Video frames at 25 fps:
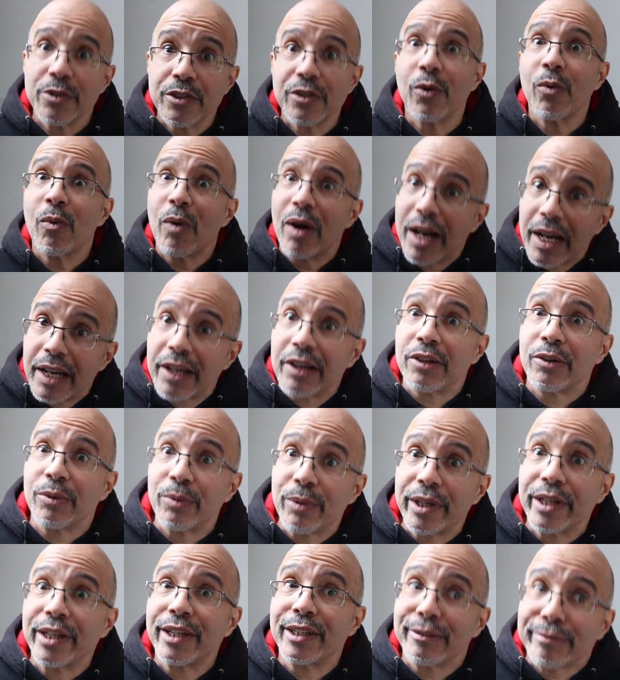a while
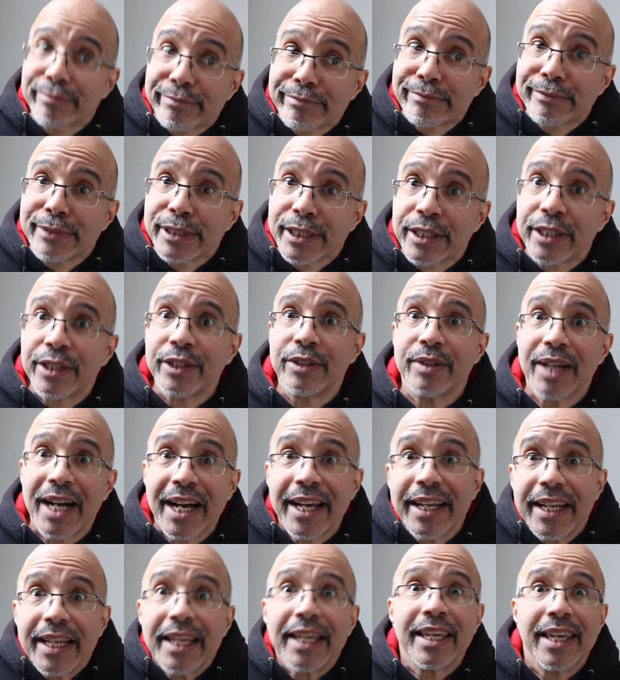where, you know, I
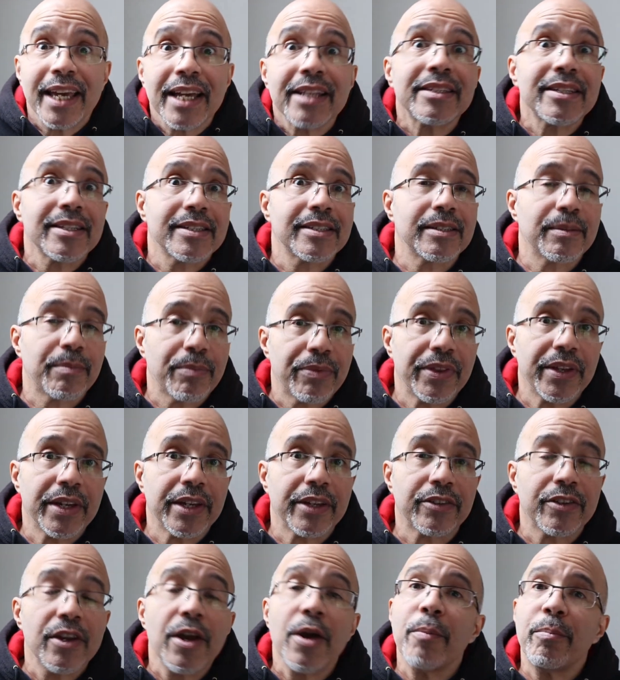didn't get to some
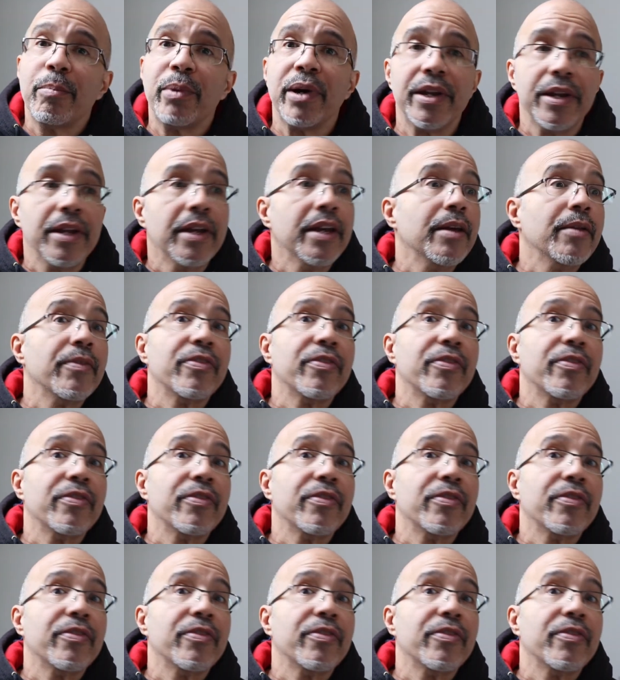things, but